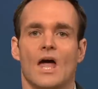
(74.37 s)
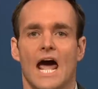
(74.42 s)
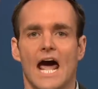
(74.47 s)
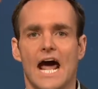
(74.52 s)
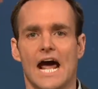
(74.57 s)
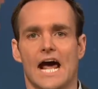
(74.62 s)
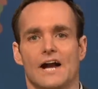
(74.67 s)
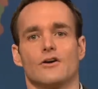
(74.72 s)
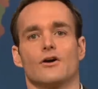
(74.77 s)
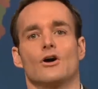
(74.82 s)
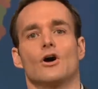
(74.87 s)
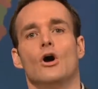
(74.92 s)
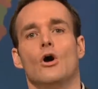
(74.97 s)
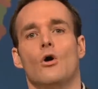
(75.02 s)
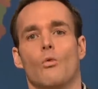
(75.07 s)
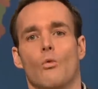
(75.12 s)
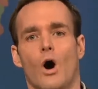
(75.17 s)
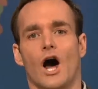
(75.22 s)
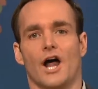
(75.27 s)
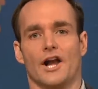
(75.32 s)
And
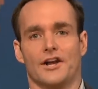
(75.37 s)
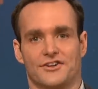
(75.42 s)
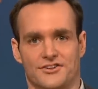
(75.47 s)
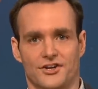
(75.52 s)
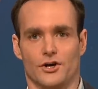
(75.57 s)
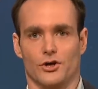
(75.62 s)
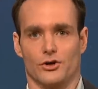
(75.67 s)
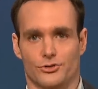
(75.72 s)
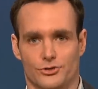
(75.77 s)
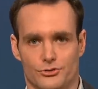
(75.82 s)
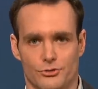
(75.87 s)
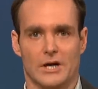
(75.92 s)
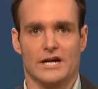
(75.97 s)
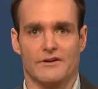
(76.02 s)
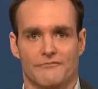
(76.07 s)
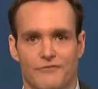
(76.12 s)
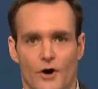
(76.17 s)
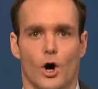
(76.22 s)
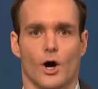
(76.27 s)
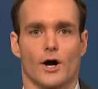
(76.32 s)
one, two,
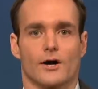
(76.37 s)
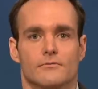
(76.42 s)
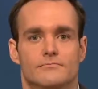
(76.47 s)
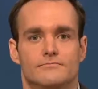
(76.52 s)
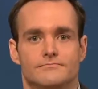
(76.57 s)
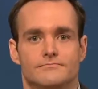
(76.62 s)
three, four.